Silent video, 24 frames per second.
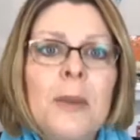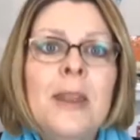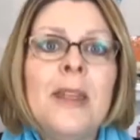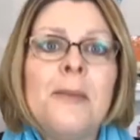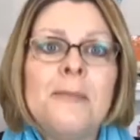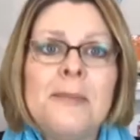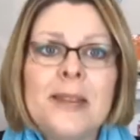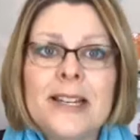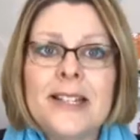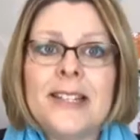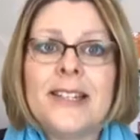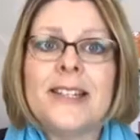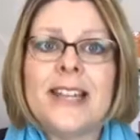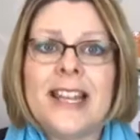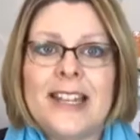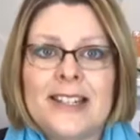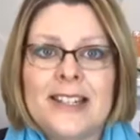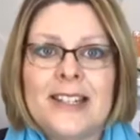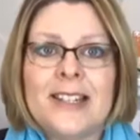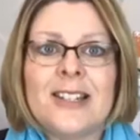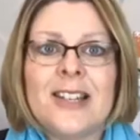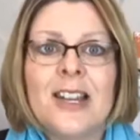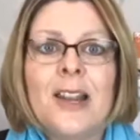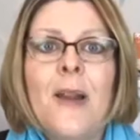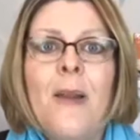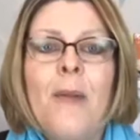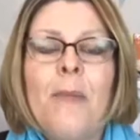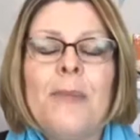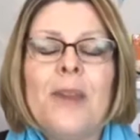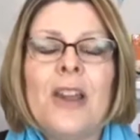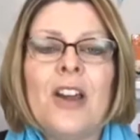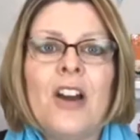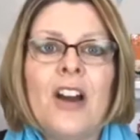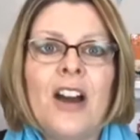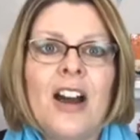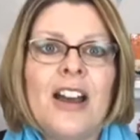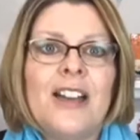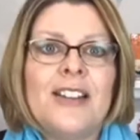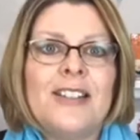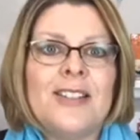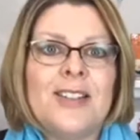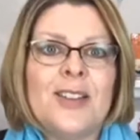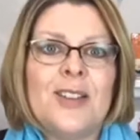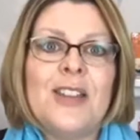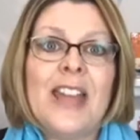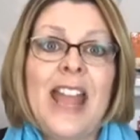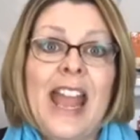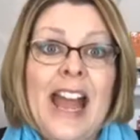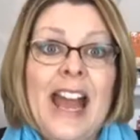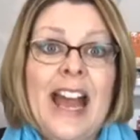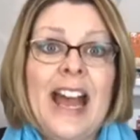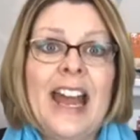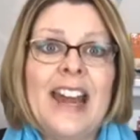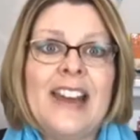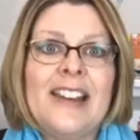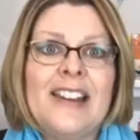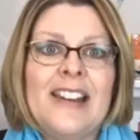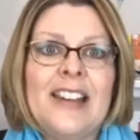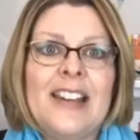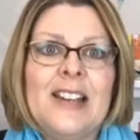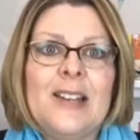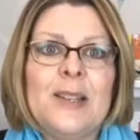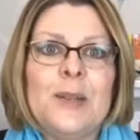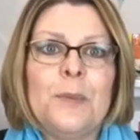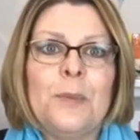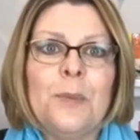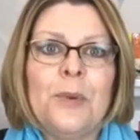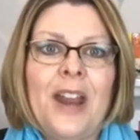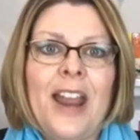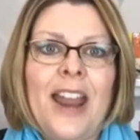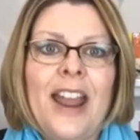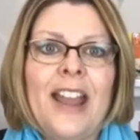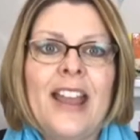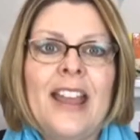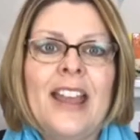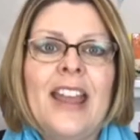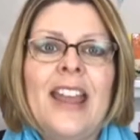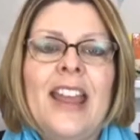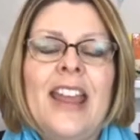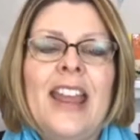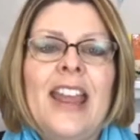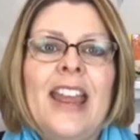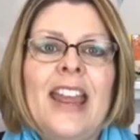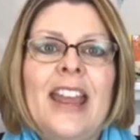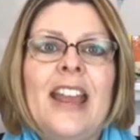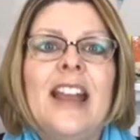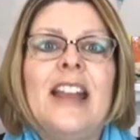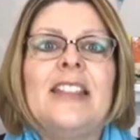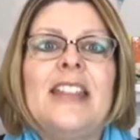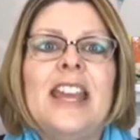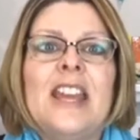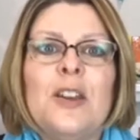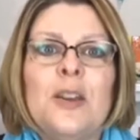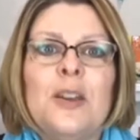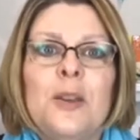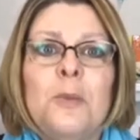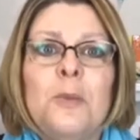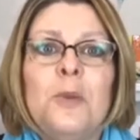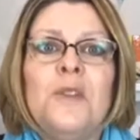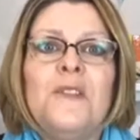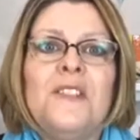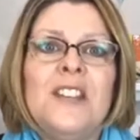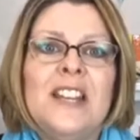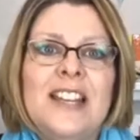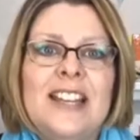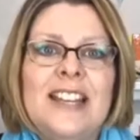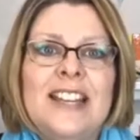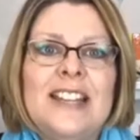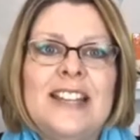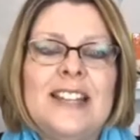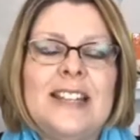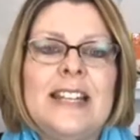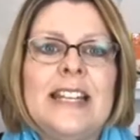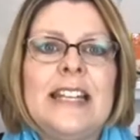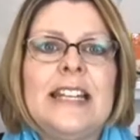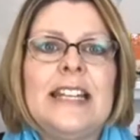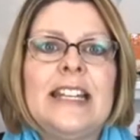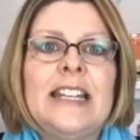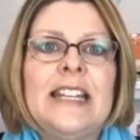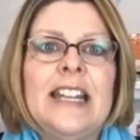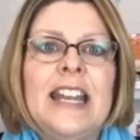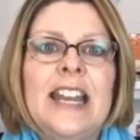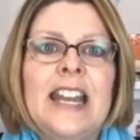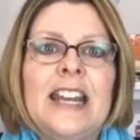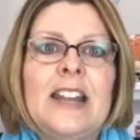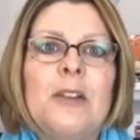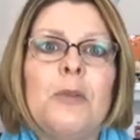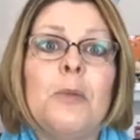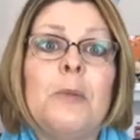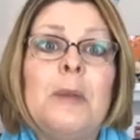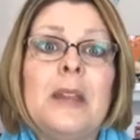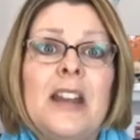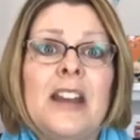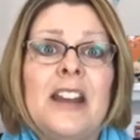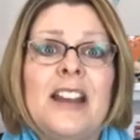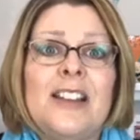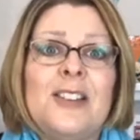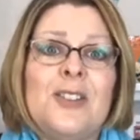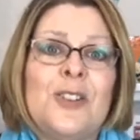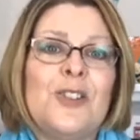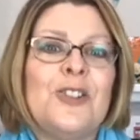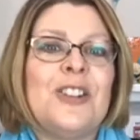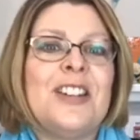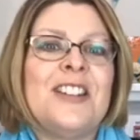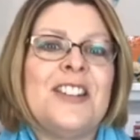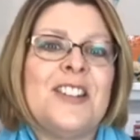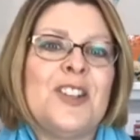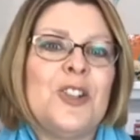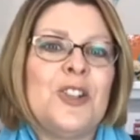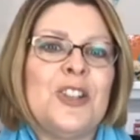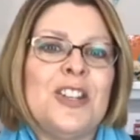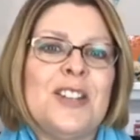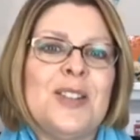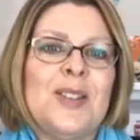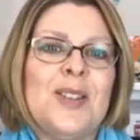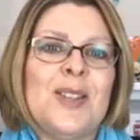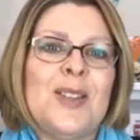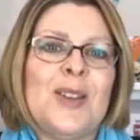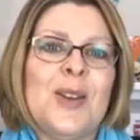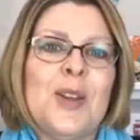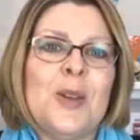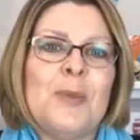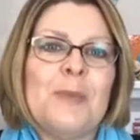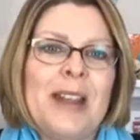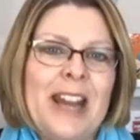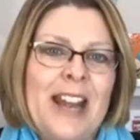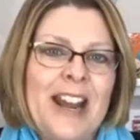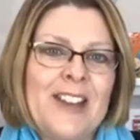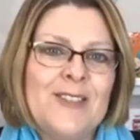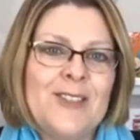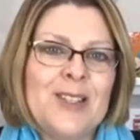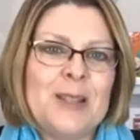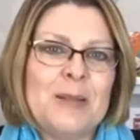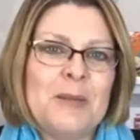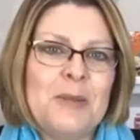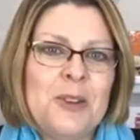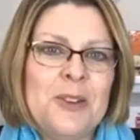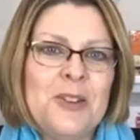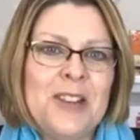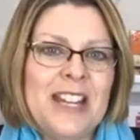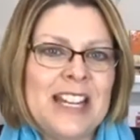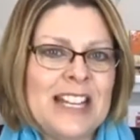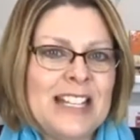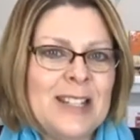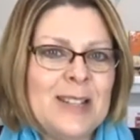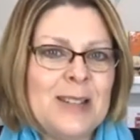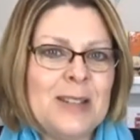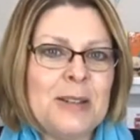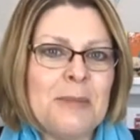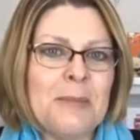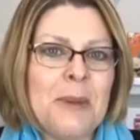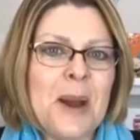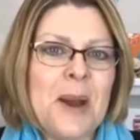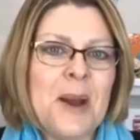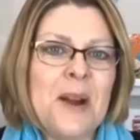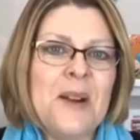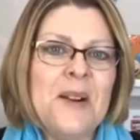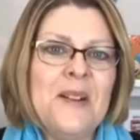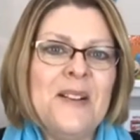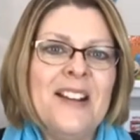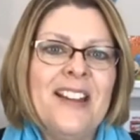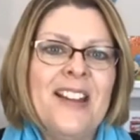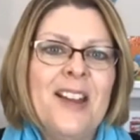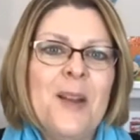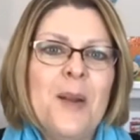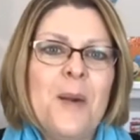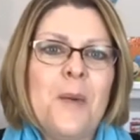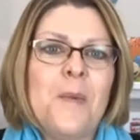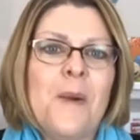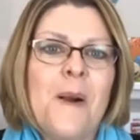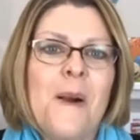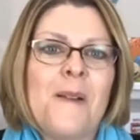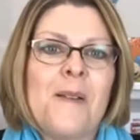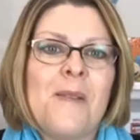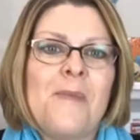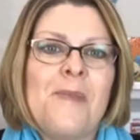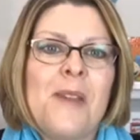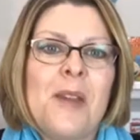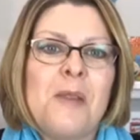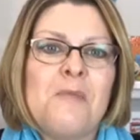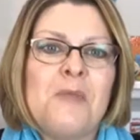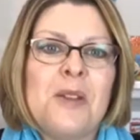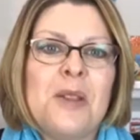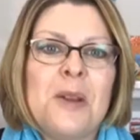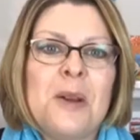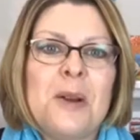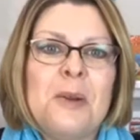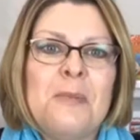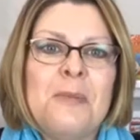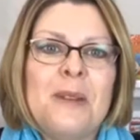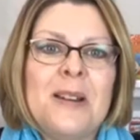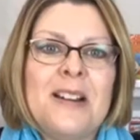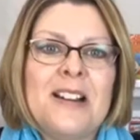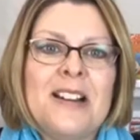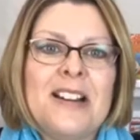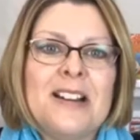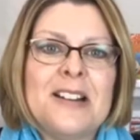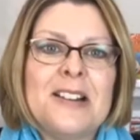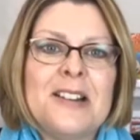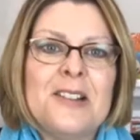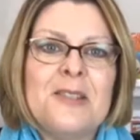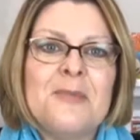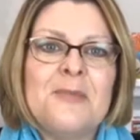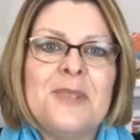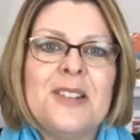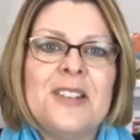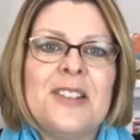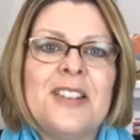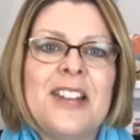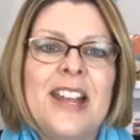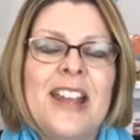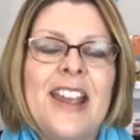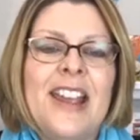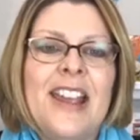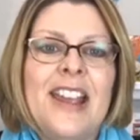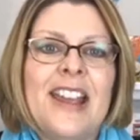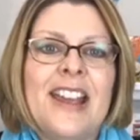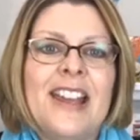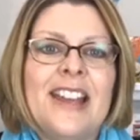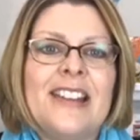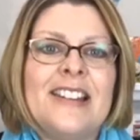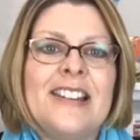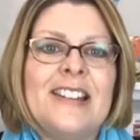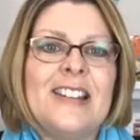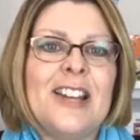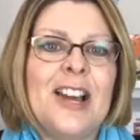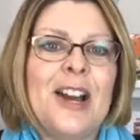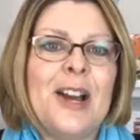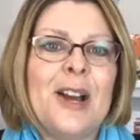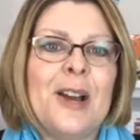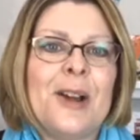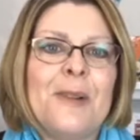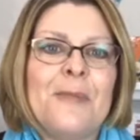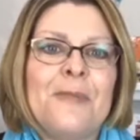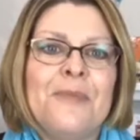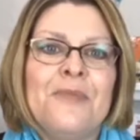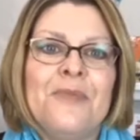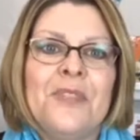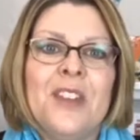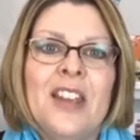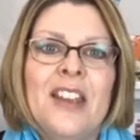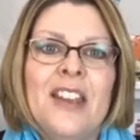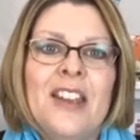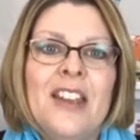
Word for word: but that makes sense because they had a nice break and they could move the kids in, and that would be a nice transition. So you might have some new kids tomorrow. Welcome them with open arms, and